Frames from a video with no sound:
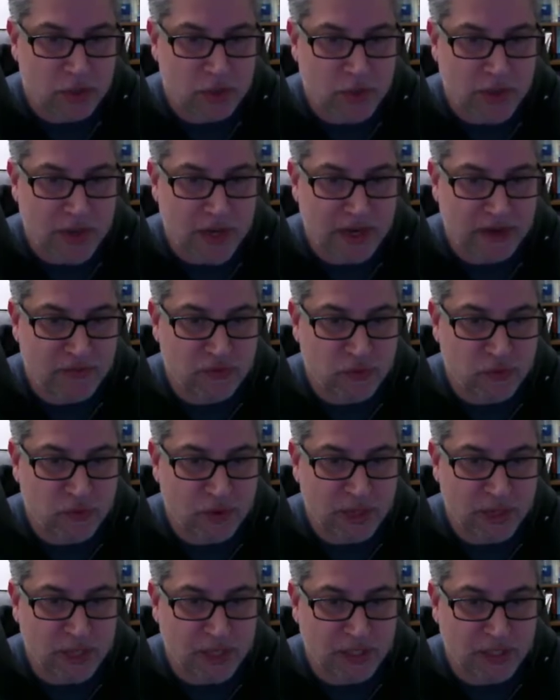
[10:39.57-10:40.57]
two out of
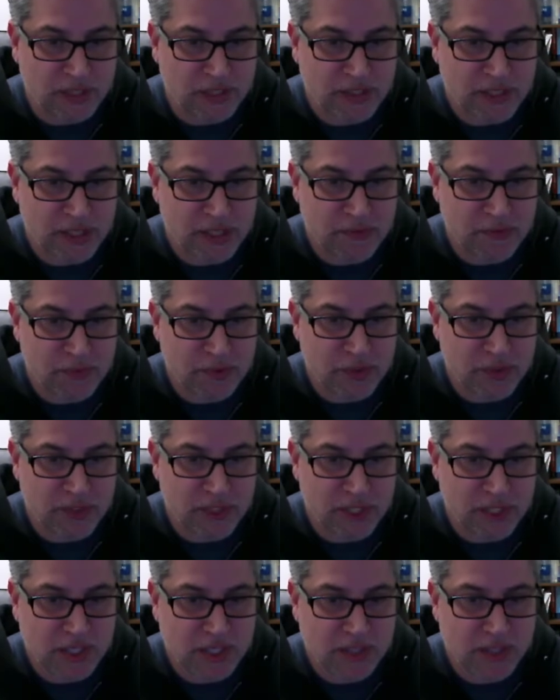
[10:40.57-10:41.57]
twenty is ten
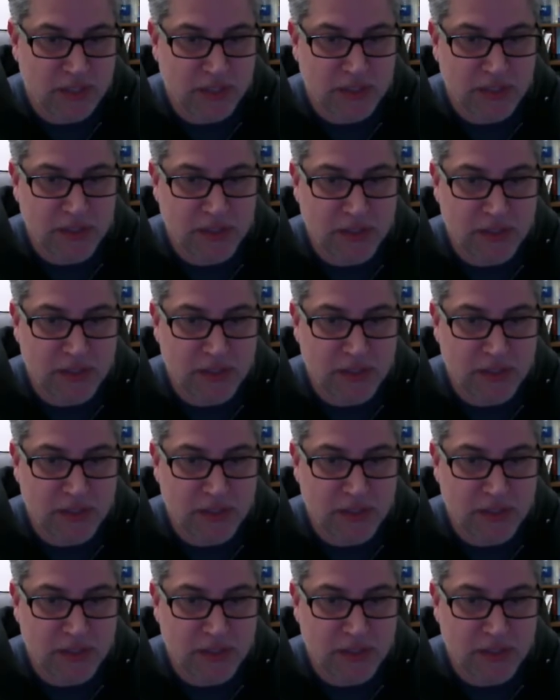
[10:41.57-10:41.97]
percent.